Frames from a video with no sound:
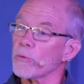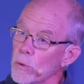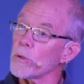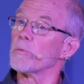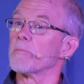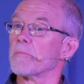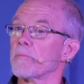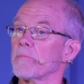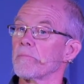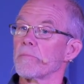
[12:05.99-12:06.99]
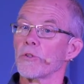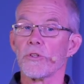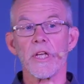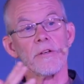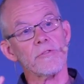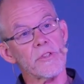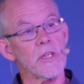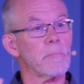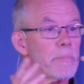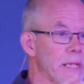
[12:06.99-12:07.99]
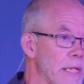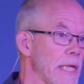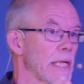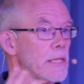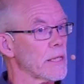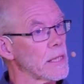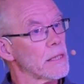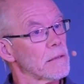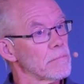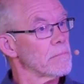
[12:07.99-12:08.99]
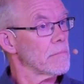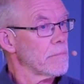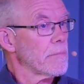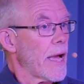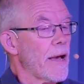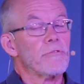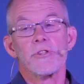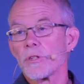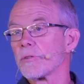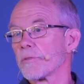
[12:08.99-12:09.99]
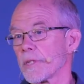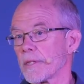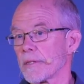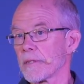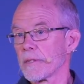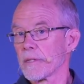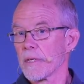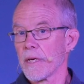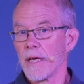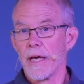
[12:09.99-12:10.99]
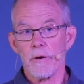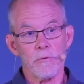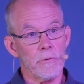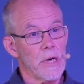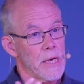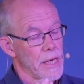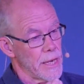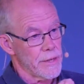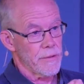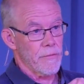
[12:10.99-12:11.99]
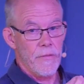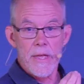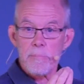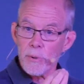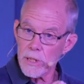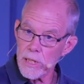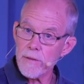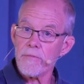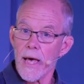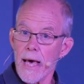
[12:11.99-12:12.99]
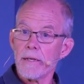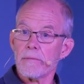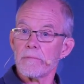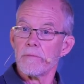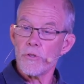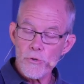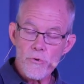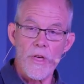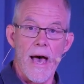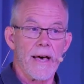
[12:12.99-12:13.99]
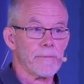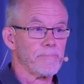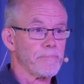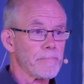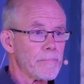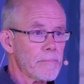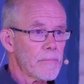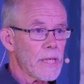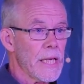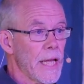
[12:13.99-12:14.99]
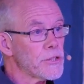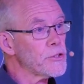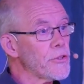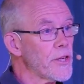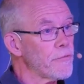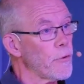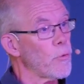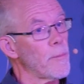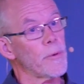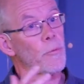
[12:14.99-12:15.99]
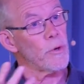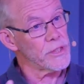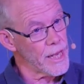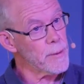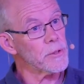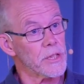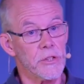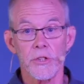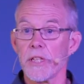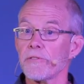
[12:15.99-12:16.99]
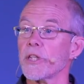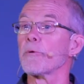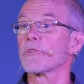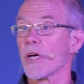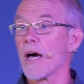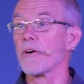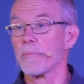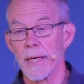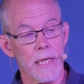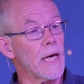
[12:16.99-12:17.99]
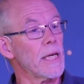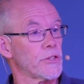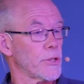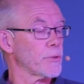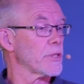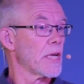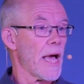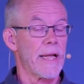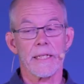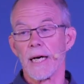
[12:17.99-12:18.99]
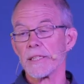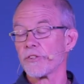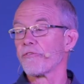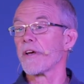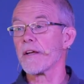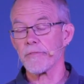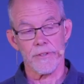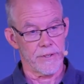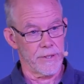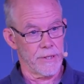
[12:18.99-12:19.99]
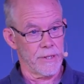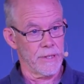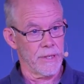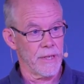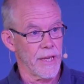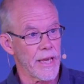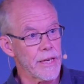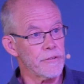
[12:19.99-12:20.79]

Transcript: the womb, who gives the ability to have children. And they believed that, knew that, and so that if a woman was able to conceive, she was honored by God. She had God's favor. And